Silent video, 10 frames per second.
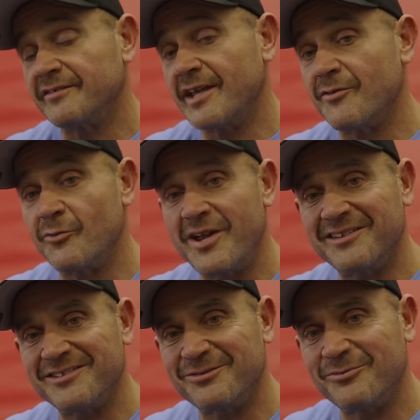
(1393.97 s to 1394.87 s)
is never
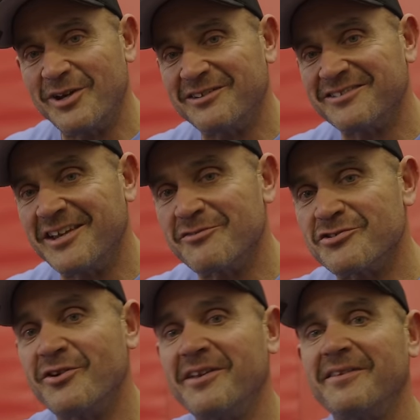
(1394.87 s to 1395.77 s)
weakness. Weakness is never
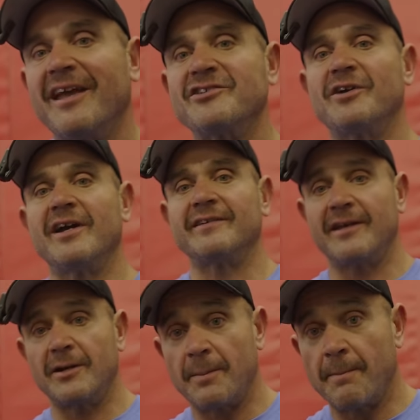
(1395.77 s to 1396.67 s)
strength. Catch you guys
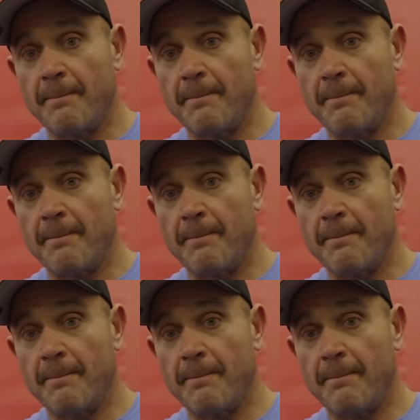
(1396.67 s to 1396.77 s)
later.